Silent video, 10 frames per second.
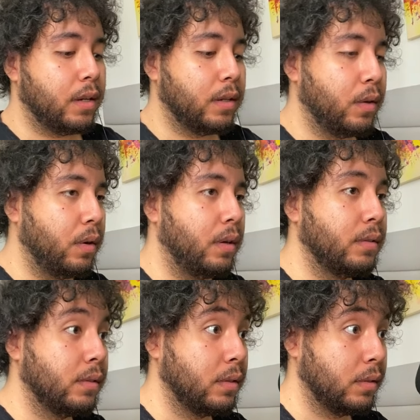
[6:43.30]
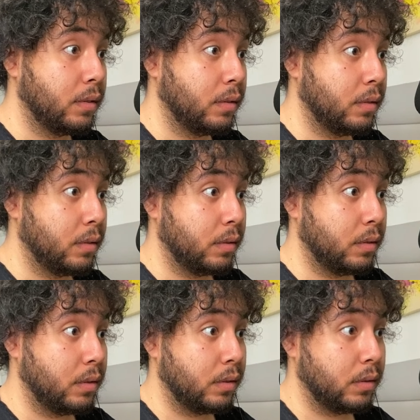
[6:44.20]

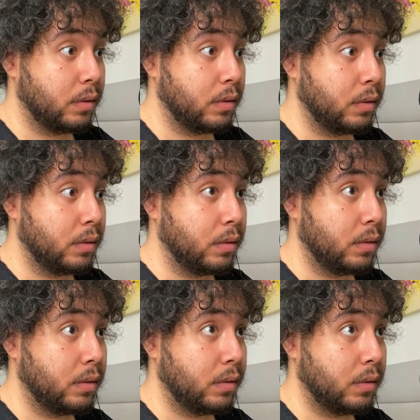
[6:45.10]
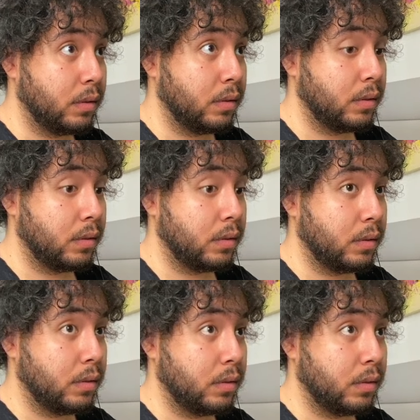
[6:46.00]

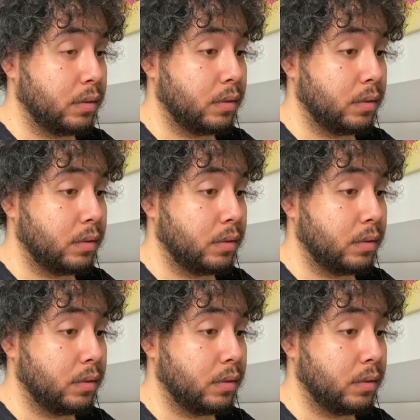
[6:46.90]
Nothing is said.